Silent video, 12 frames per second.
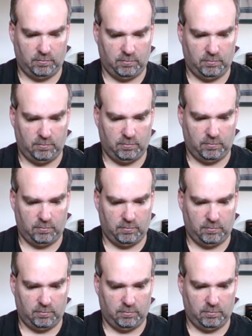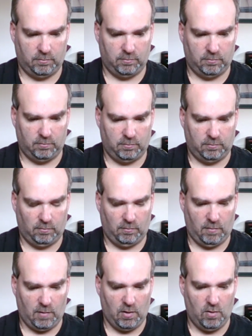
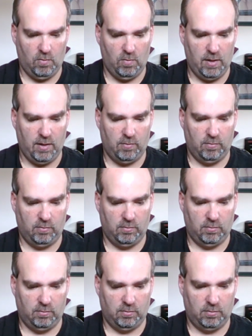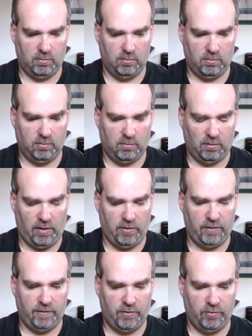
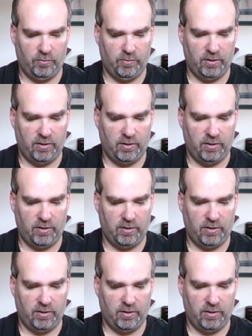Nothing is said.